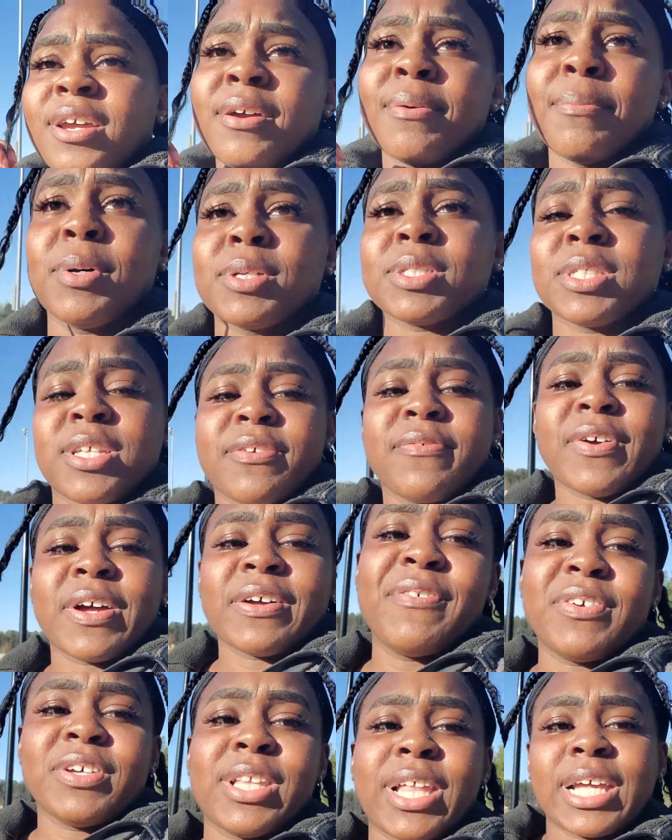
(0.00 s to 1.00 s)
Mostly if I
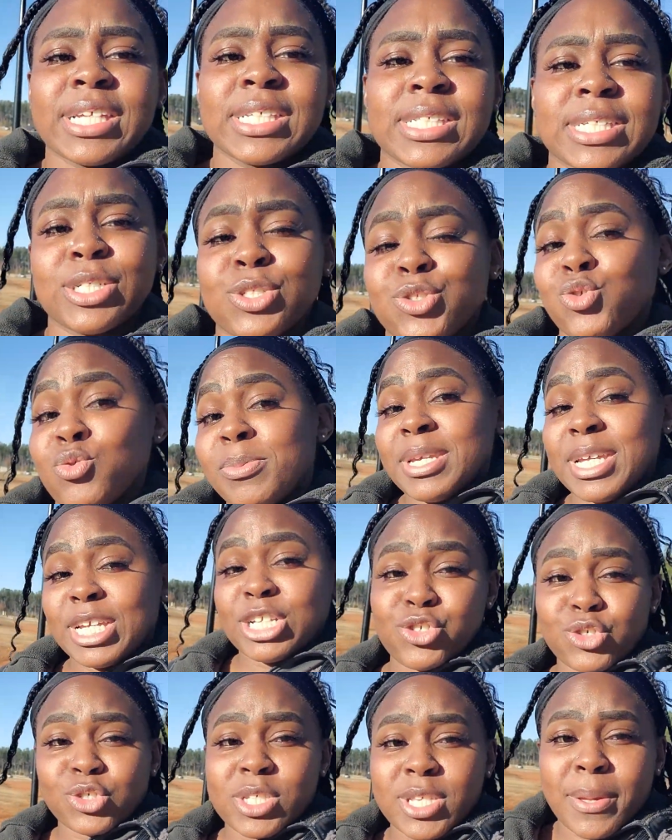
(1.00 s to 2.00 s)
feel like it's going to be
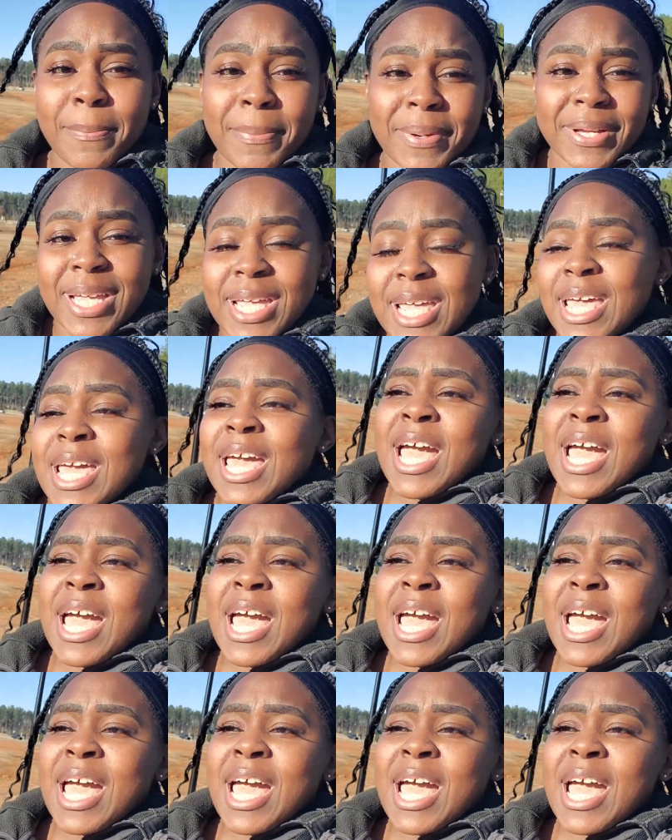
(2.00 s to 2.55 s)
interesting, but